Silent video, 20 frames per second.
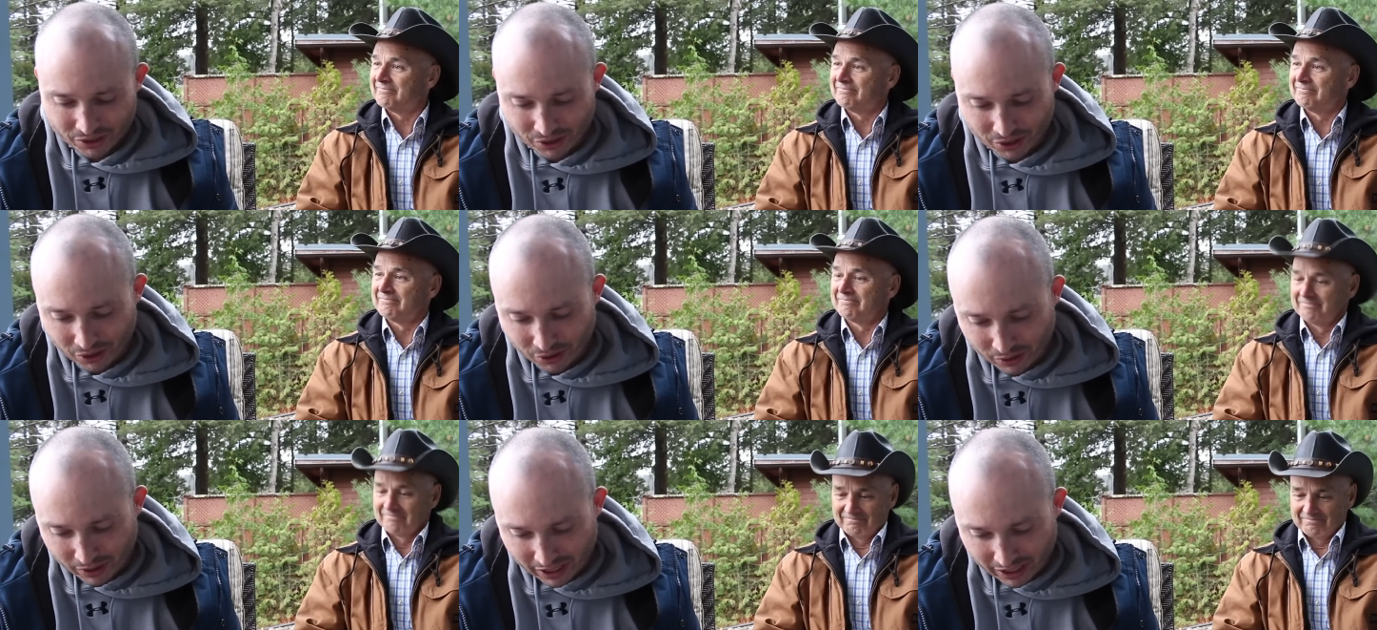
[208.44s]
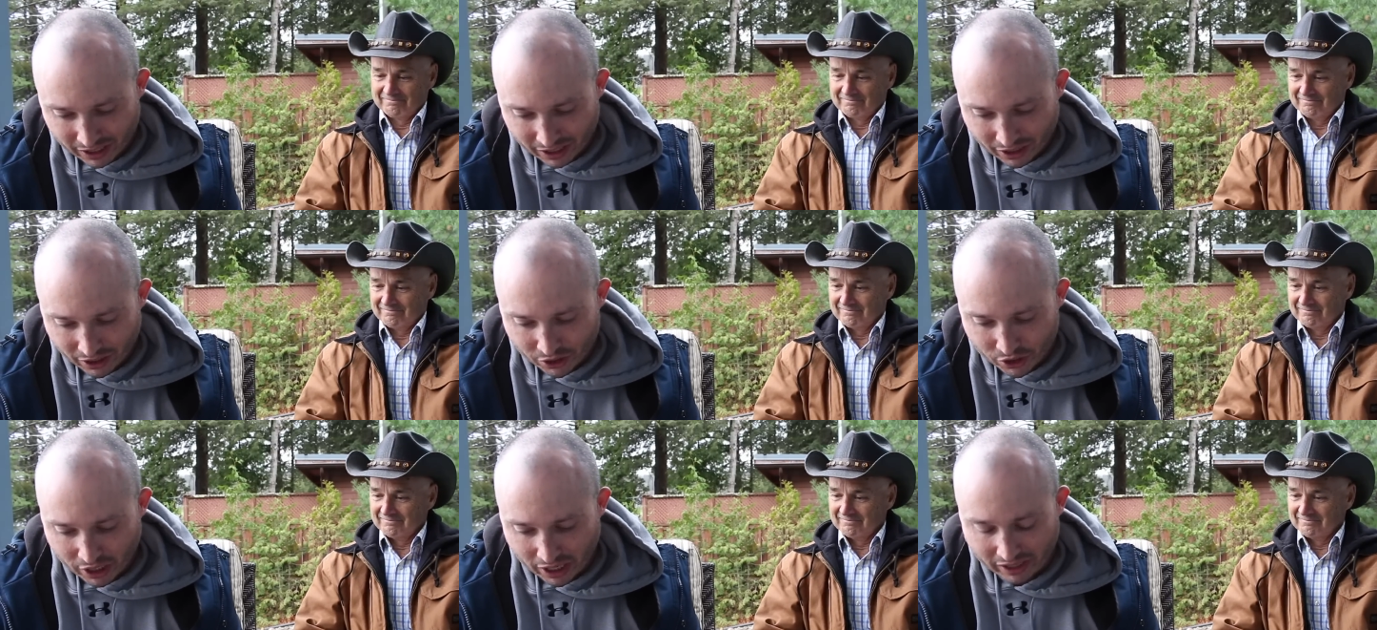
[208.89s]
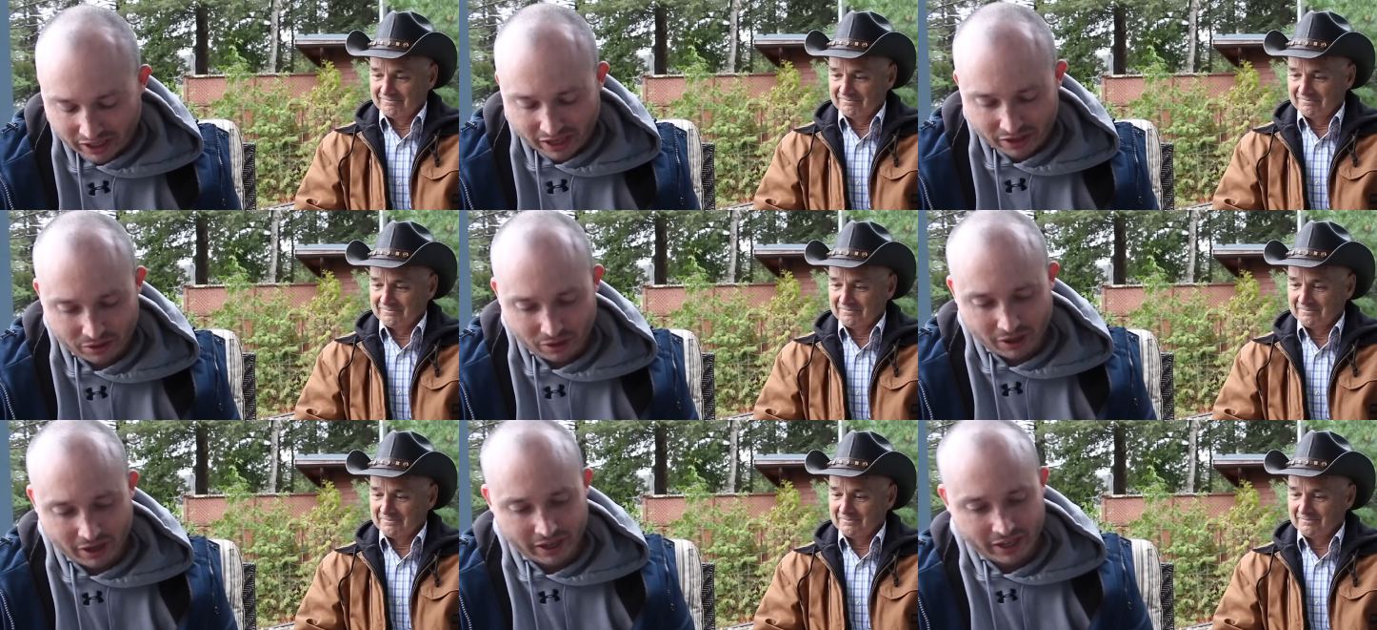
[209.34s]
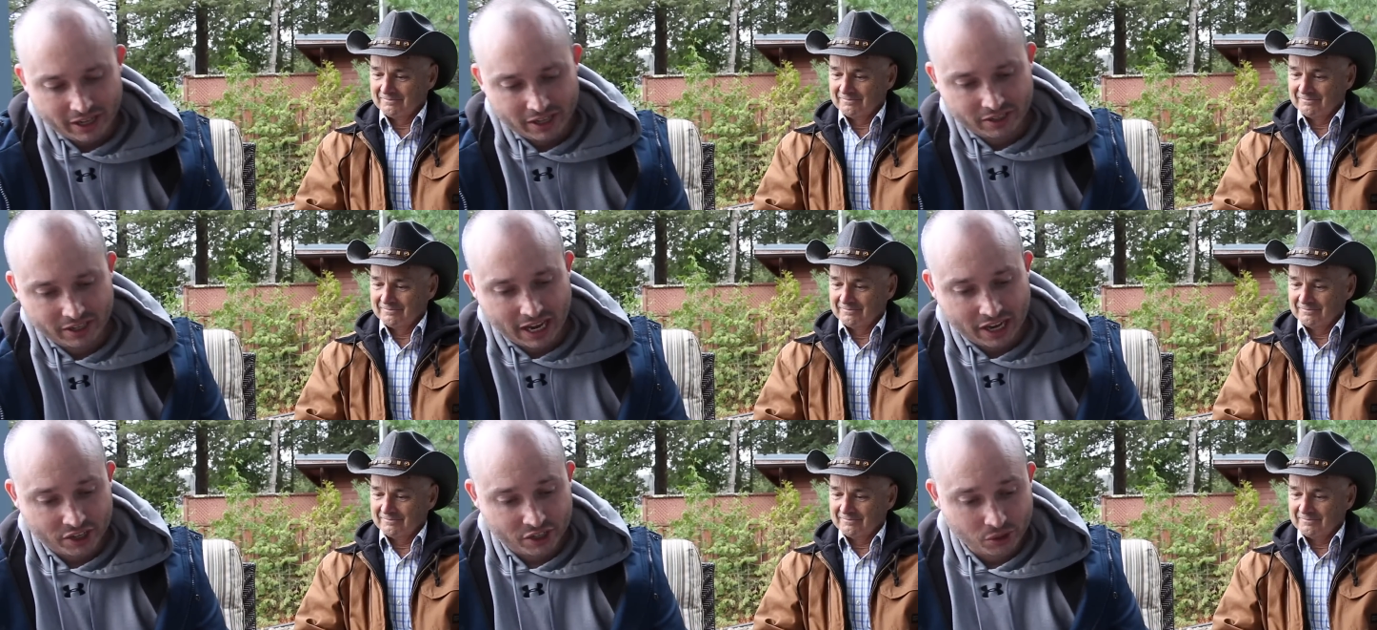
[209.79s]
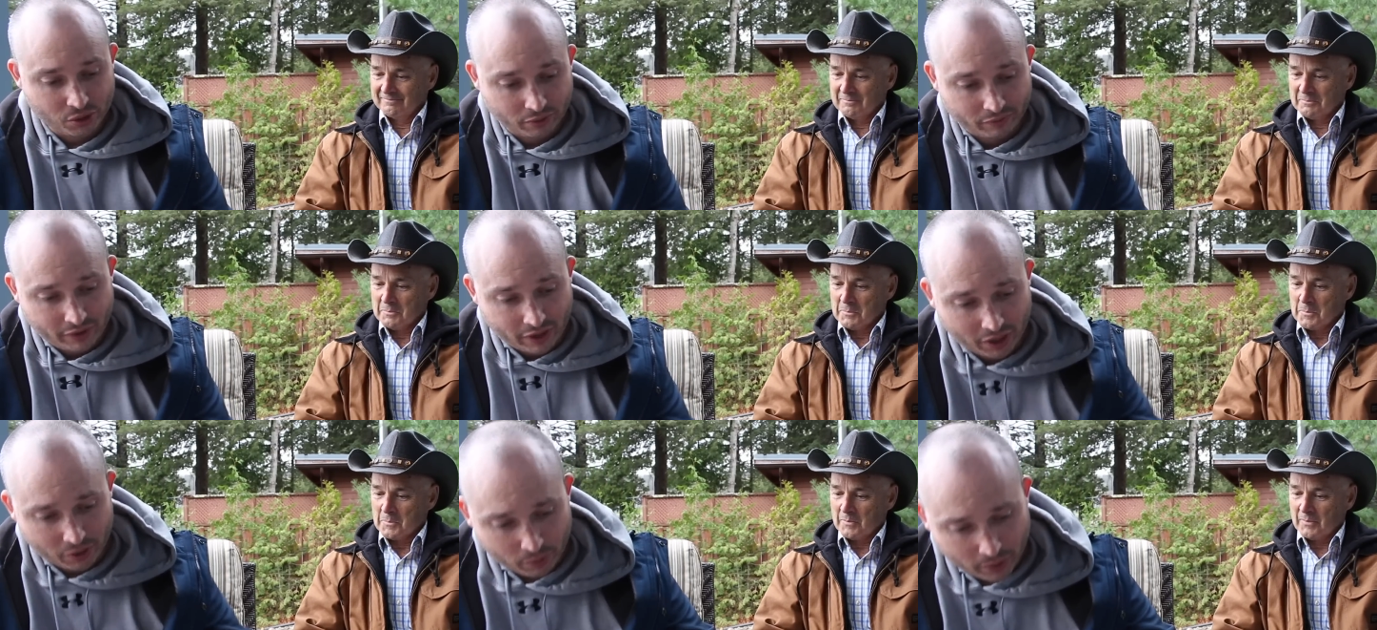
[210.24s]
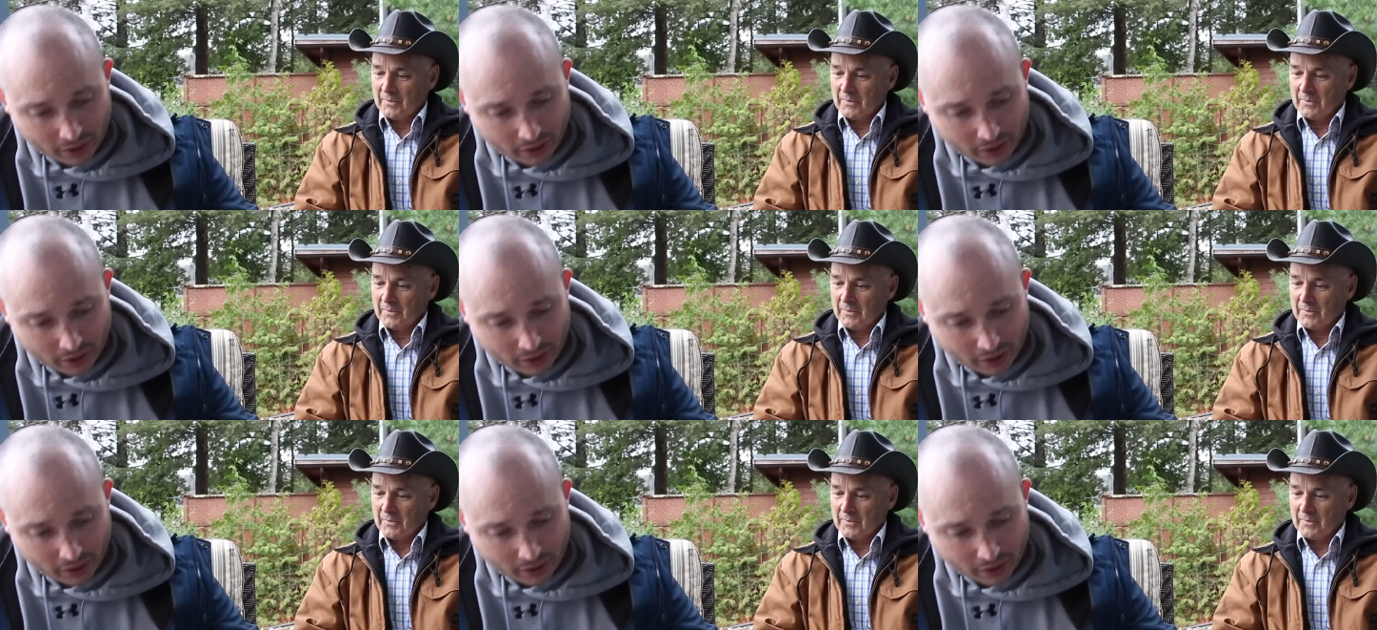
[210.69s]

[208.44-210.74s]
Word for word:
Speaker 1: so, uh, Jardin sur les is actually doing very